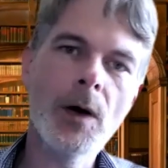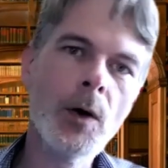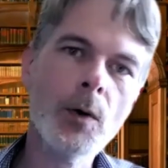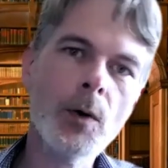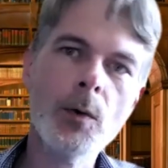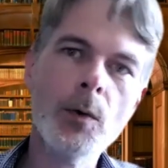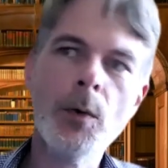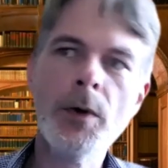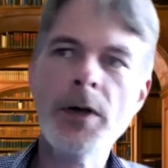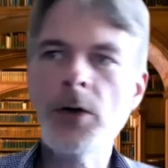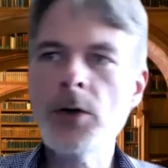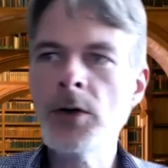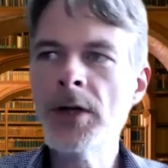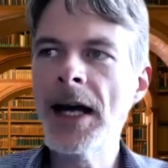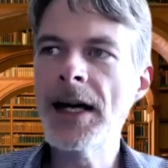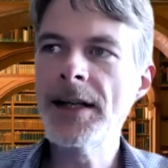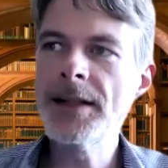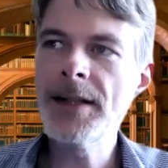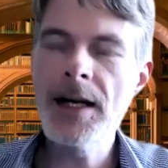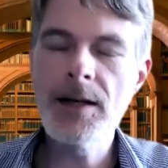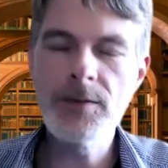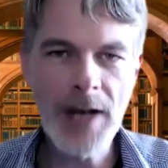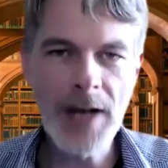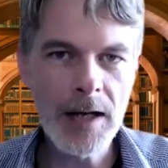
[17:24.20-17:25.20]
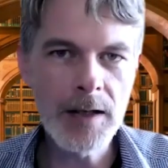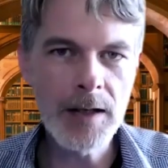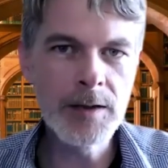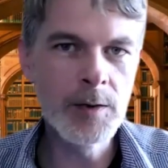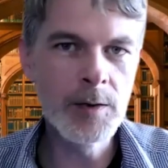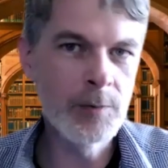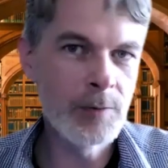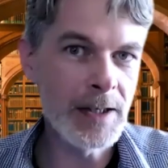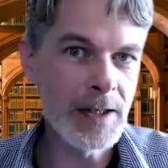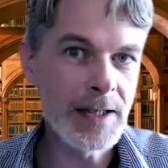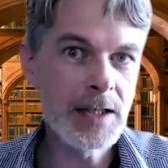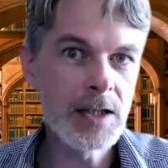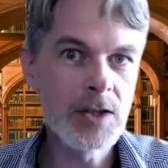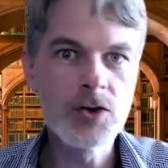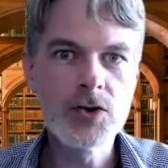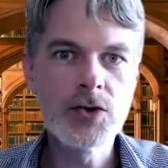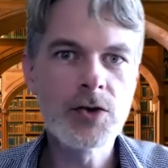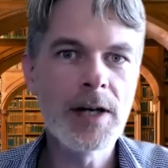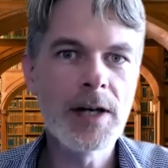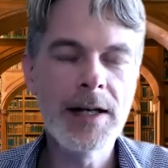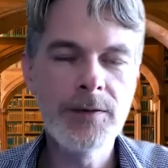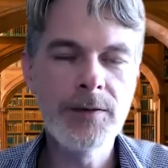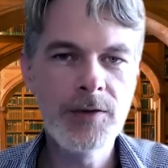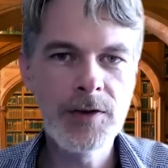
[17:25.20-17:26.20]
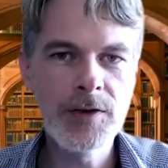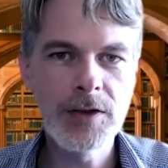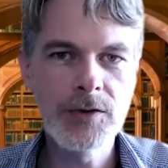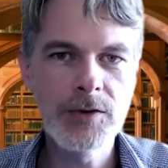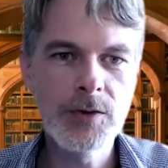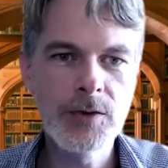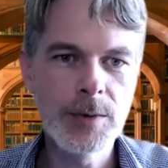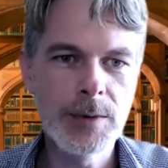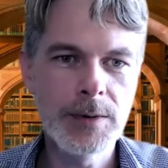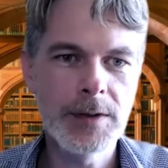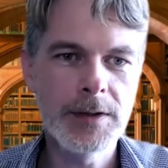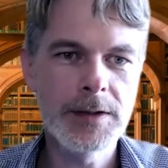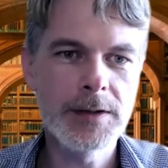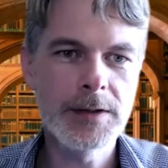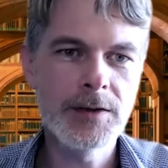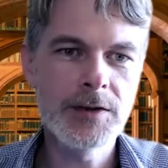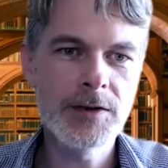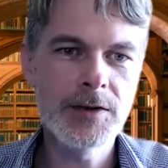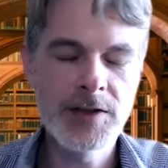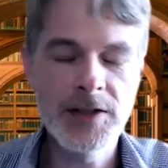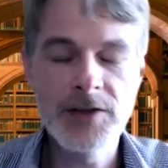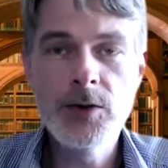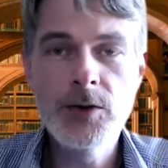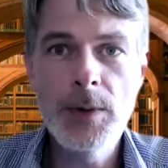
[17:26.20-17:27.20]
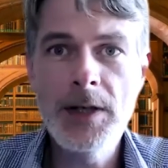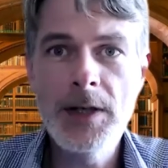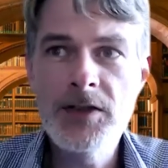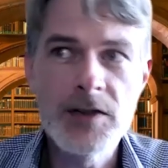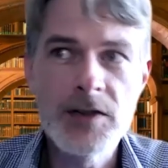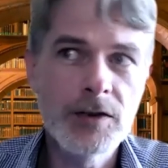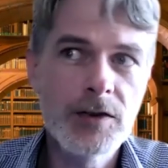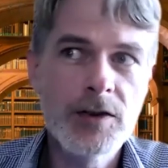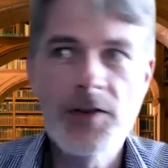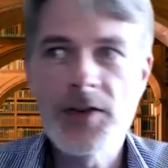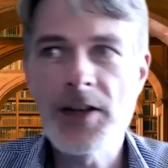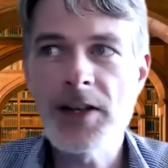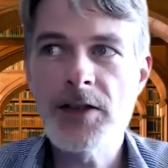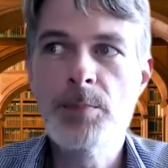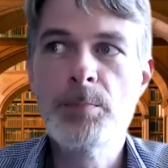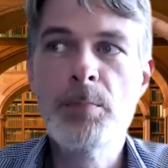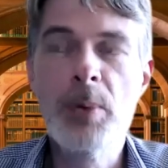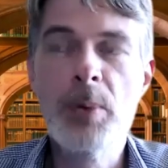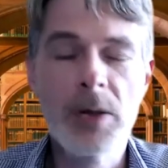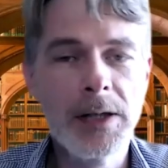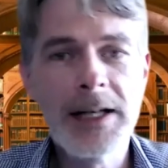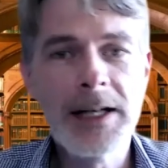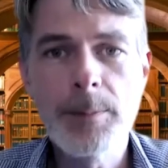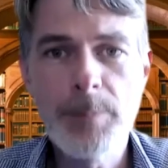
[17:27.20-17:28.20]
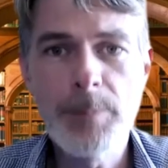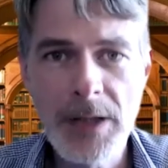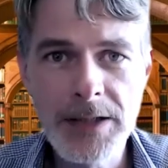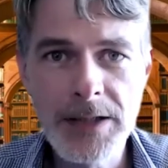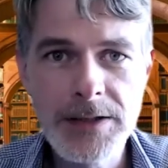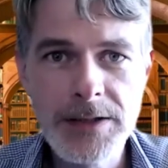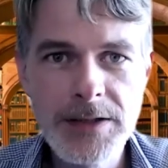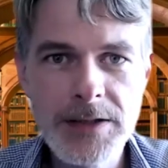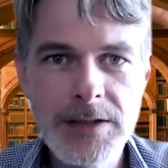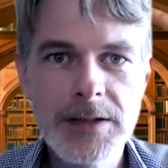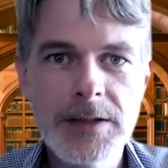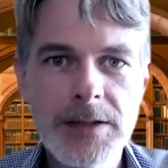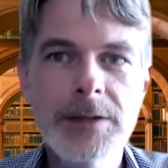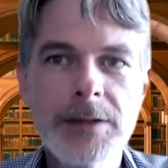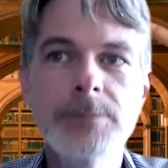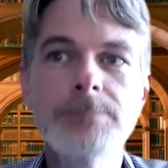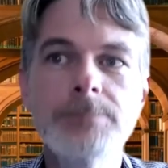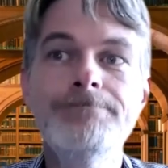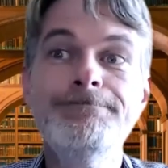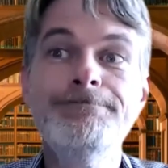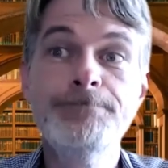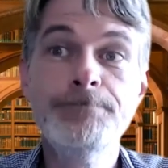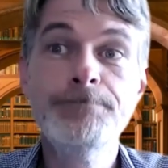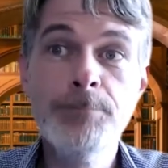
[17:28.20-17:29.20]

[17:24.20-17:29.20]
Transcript: Oh, you can't have narratively contrived situ- situations because that's pulling a punch. You,